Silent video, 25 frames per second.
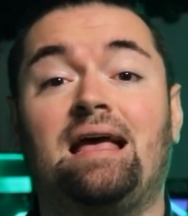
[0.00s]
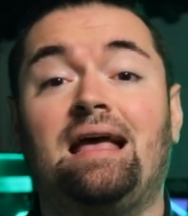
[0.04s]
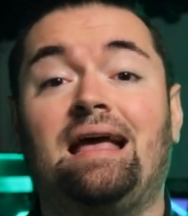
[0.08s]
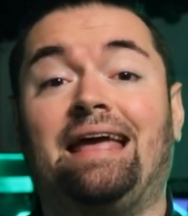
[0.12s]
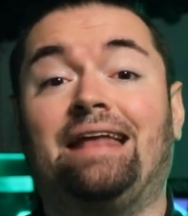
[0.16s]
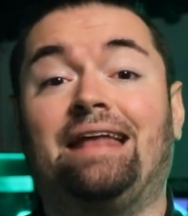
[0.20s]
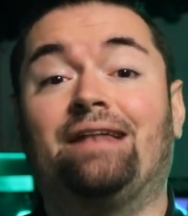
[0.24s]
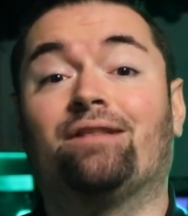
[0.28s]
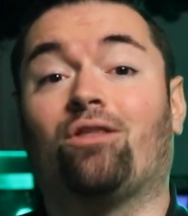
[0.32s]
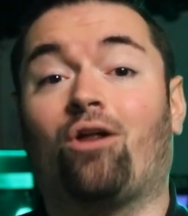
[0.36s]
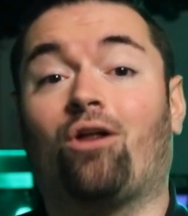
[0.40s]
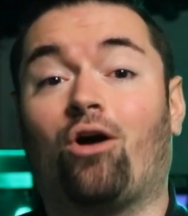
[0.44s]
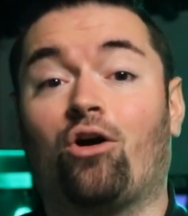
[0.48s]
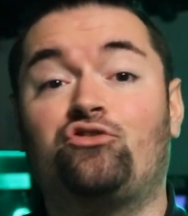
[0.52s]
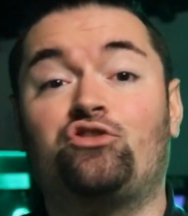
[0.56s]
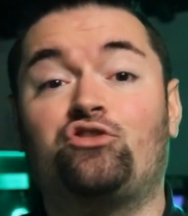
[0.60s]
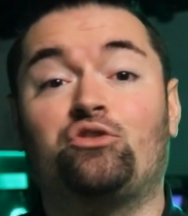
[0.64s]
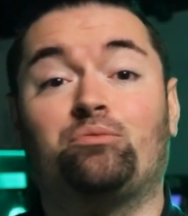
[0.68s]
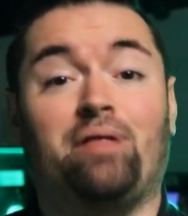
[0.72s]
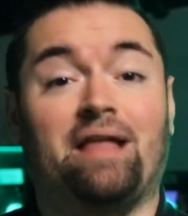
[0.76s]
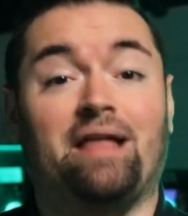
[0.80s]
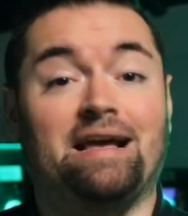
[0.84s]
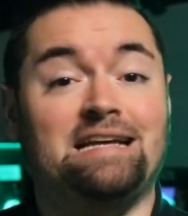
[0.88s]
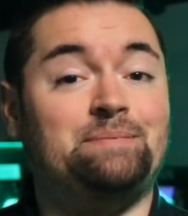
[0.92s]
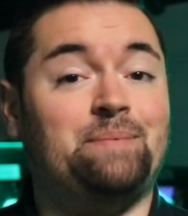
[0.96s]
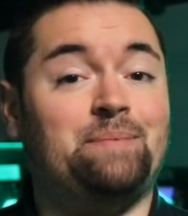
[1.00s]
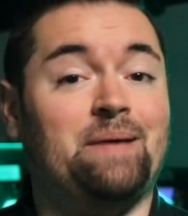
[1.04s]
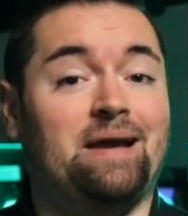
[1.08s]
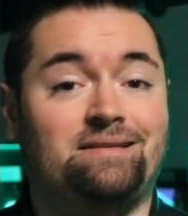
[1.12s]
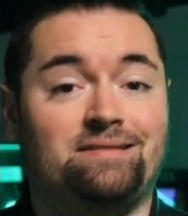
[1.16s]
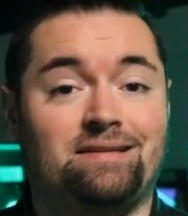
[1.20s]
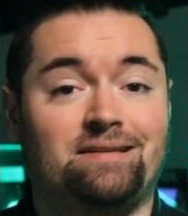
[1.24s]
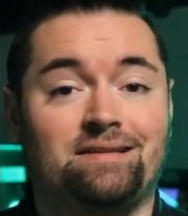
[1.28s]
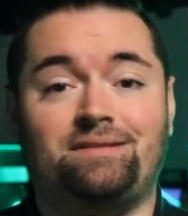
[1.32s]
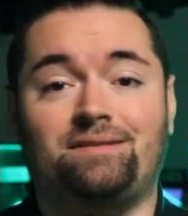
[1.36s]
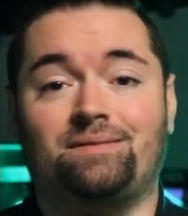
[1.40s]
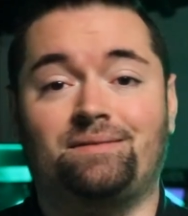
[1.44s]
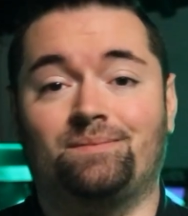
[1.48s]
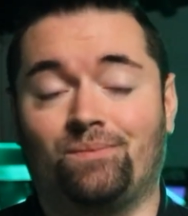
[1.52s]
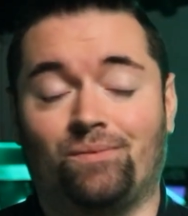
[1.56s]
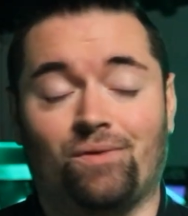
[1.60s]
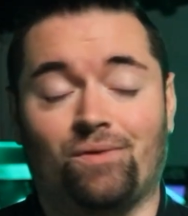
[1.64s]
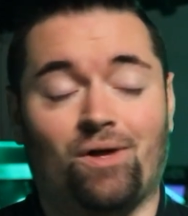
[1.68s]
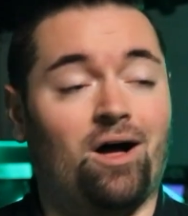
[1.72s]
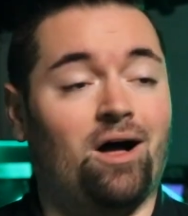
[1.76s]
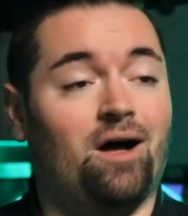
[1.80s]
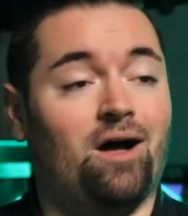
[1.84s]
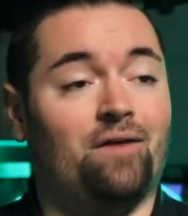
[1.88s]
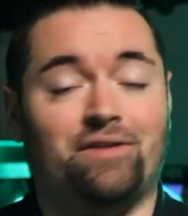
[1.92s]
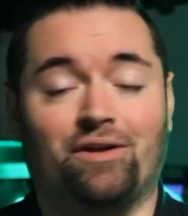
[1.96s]
in larger play spaces,
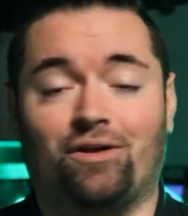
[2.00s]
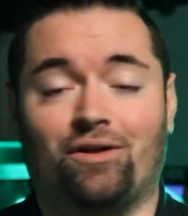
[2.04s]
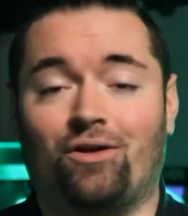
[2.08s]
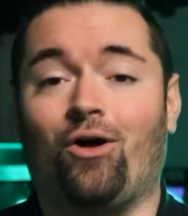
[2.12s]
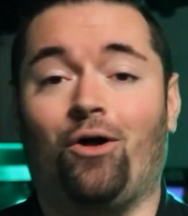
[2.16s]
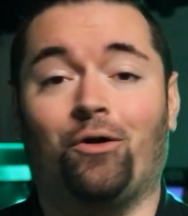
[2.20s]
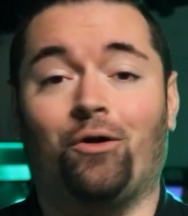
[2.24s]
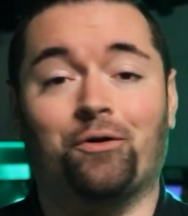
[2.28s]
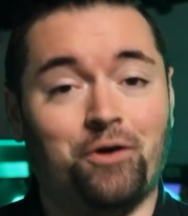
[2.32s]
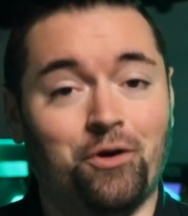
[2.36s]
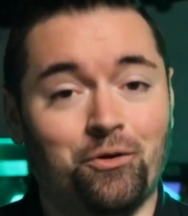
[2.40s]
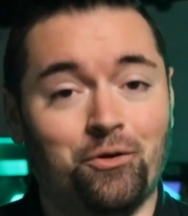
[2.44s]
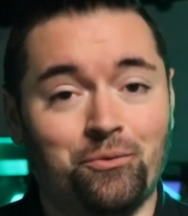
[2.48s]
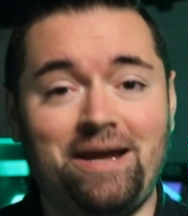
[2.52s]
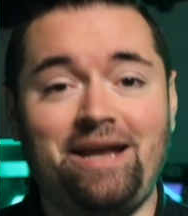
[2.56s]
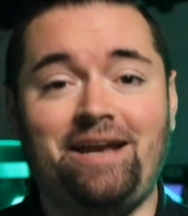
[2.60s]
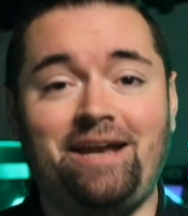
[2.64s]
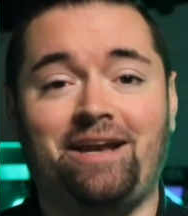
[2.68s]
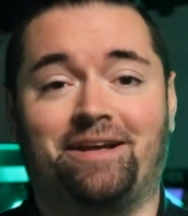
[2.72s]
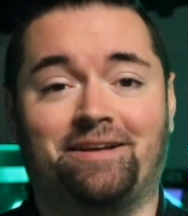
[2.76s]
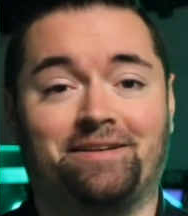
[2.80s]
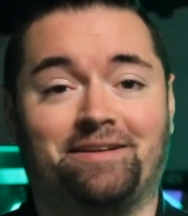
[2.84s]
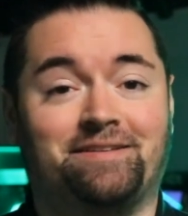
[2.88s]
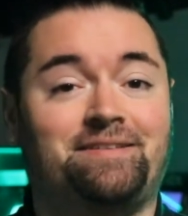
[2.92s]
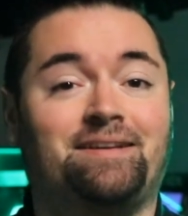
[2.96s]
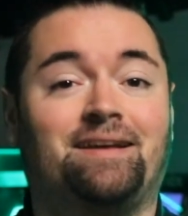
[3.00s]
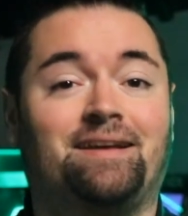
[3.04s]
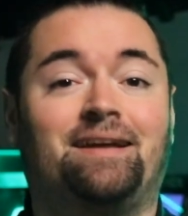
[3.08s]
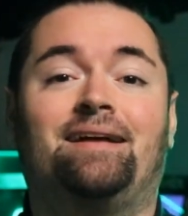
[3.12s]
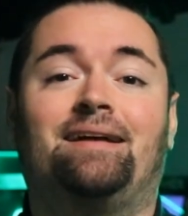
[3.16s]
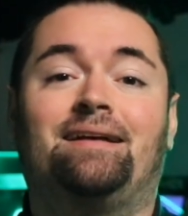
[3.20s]
often called arenas.